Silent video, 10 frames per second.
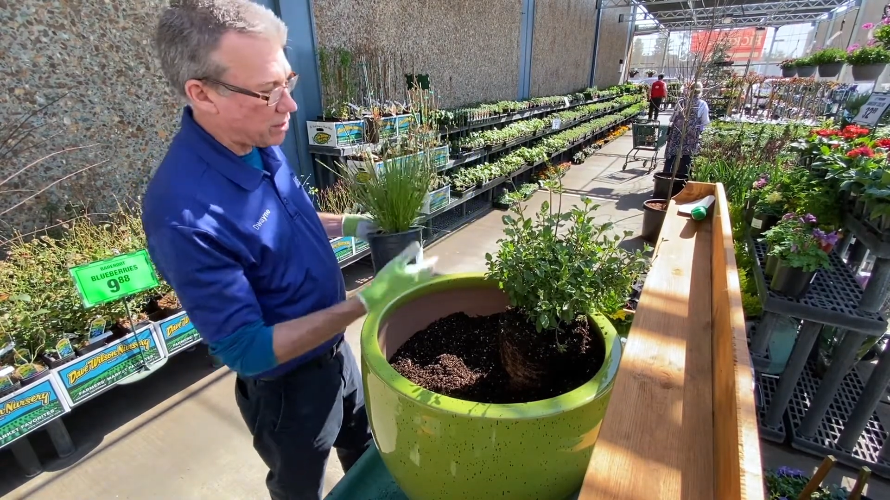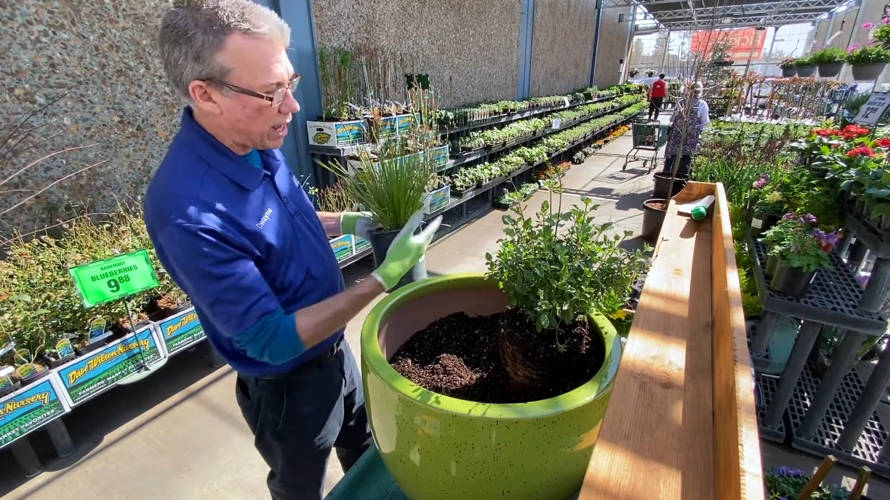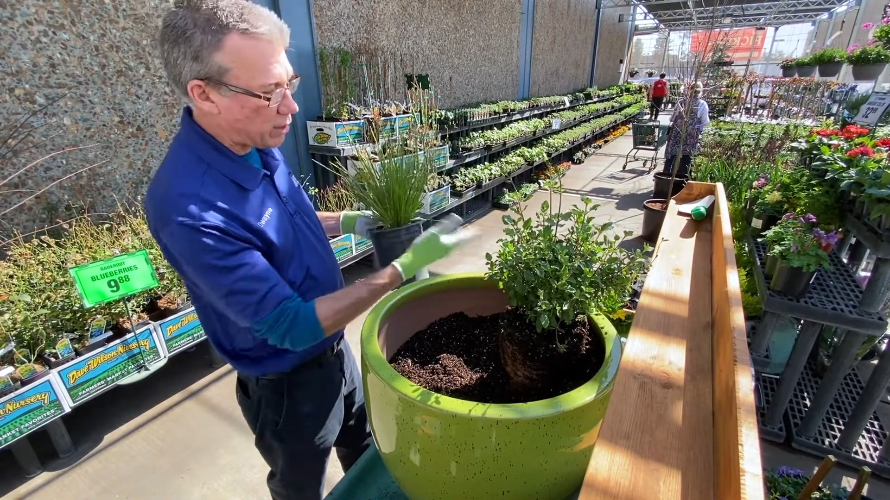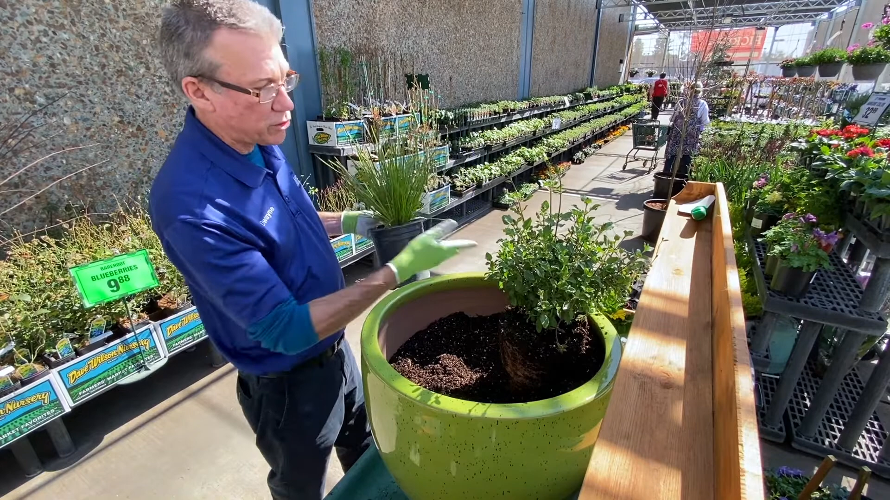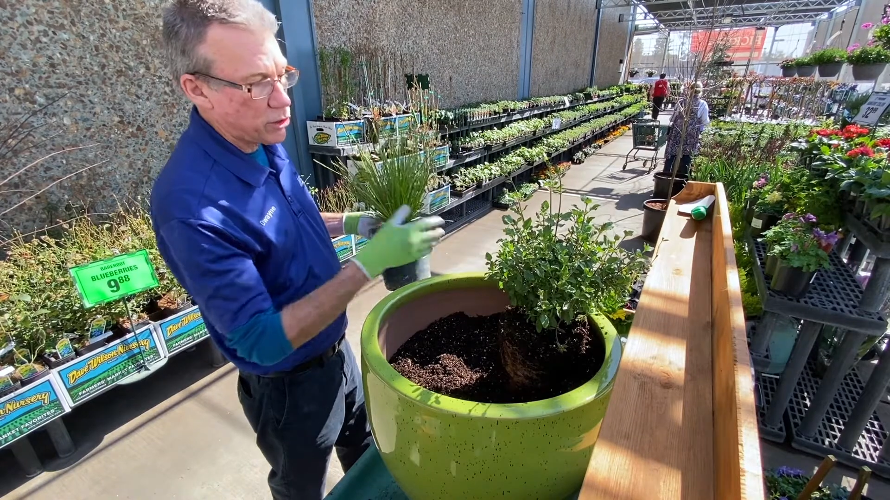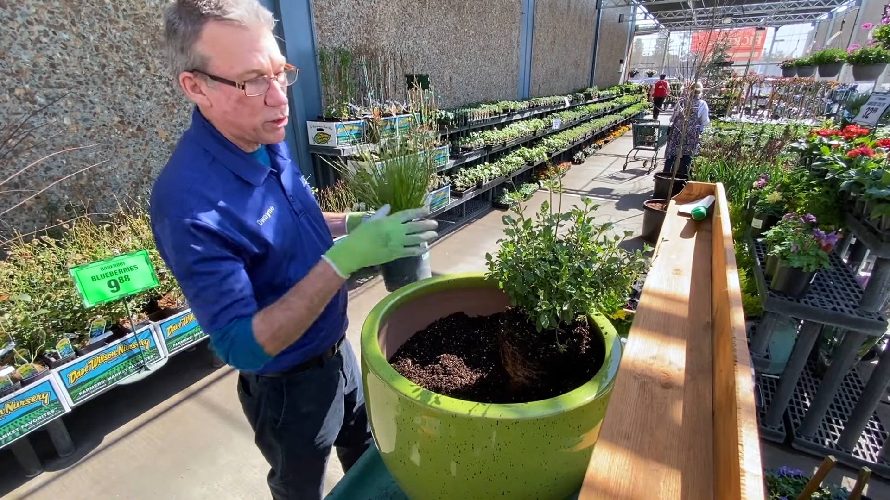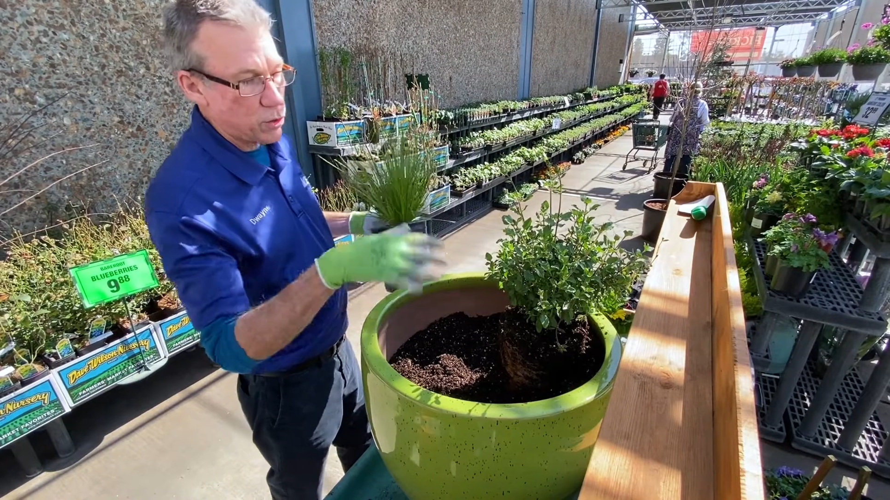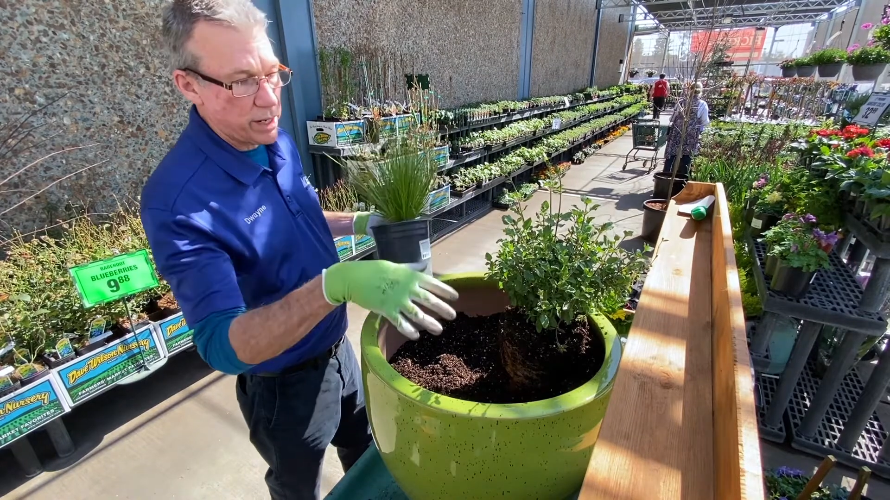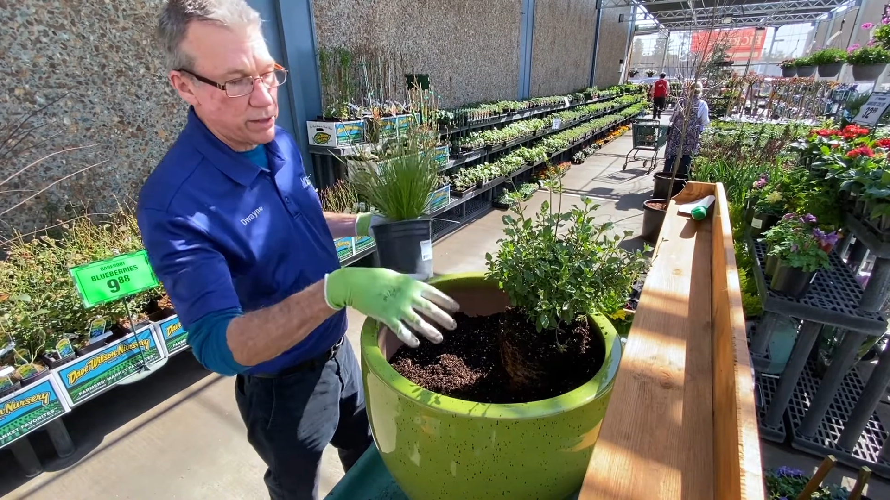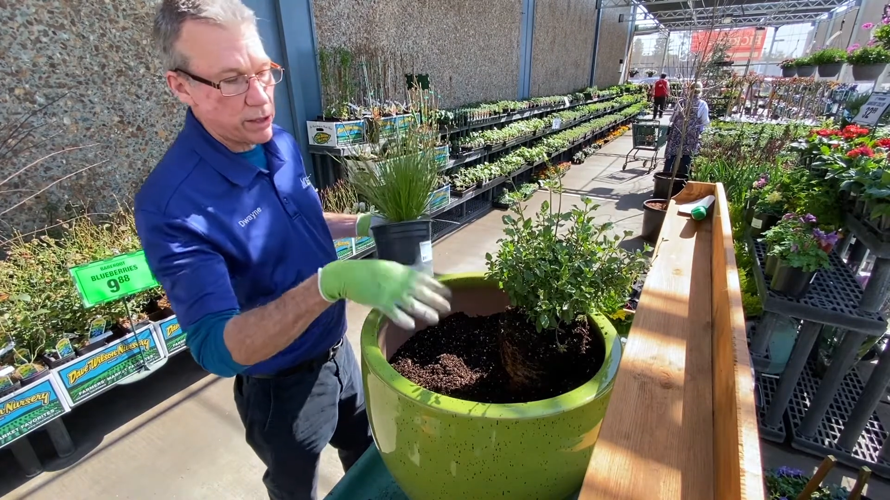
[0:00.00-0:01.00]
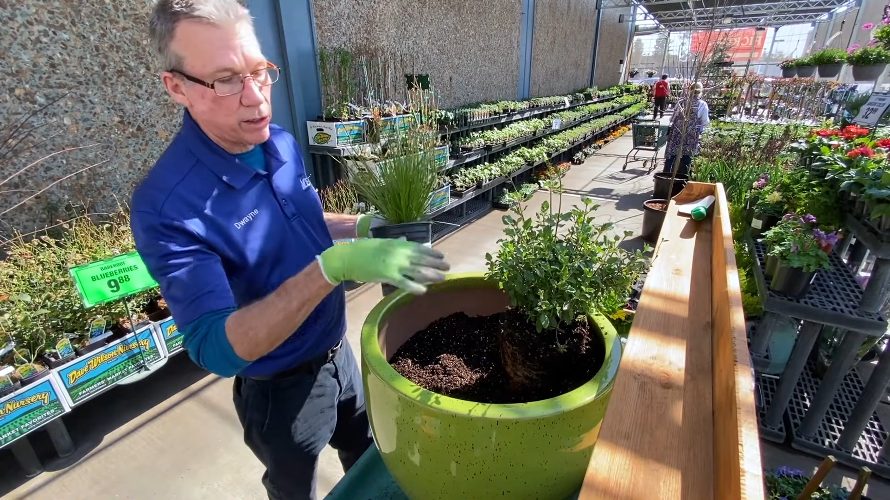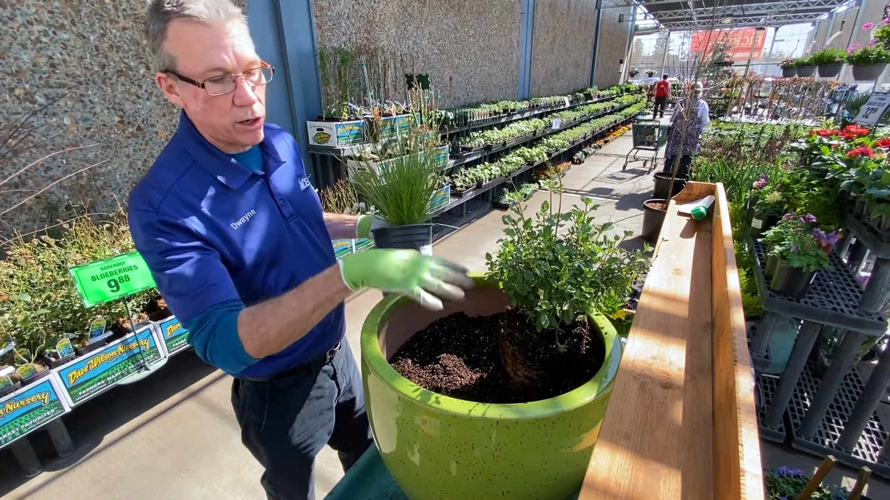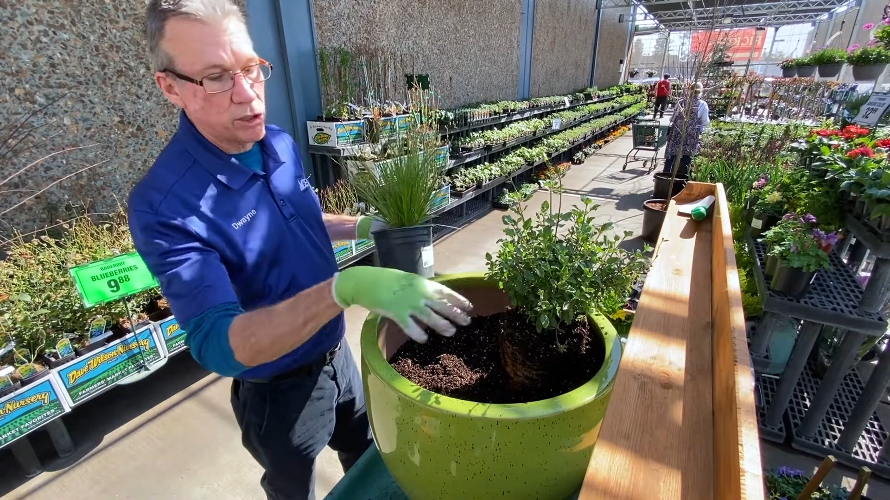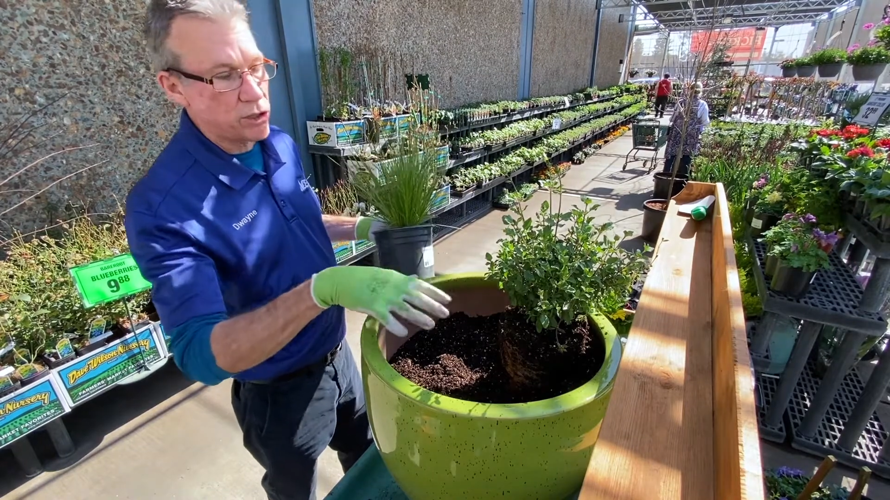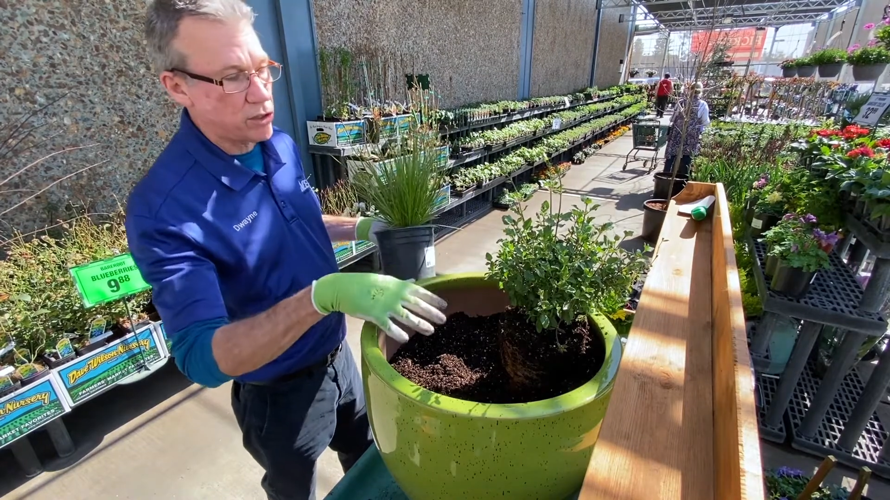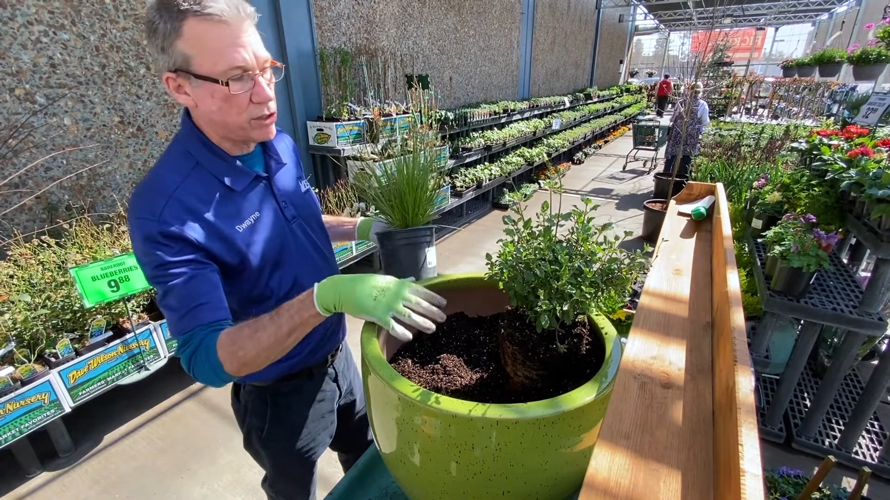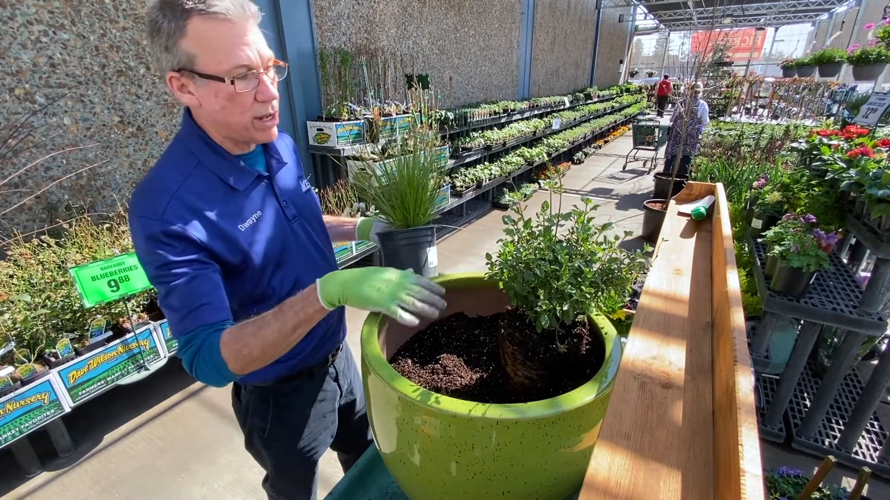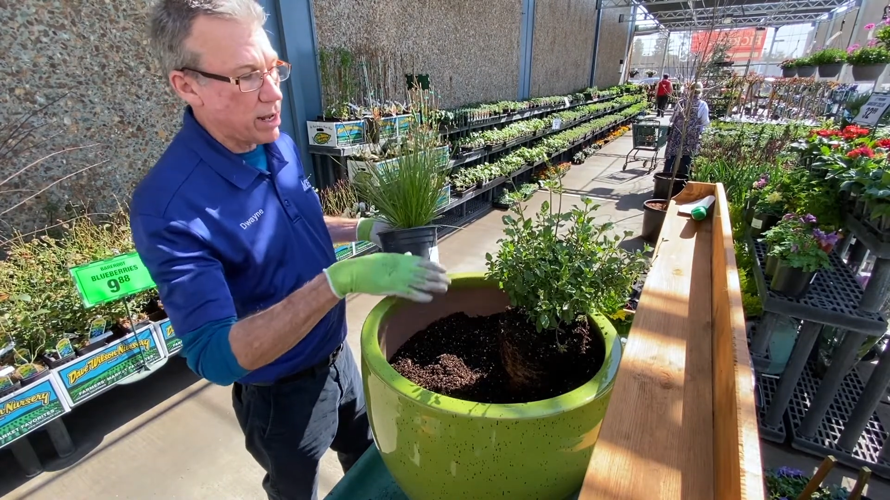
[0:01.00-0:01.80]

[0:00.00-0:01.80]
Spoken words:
also in the largest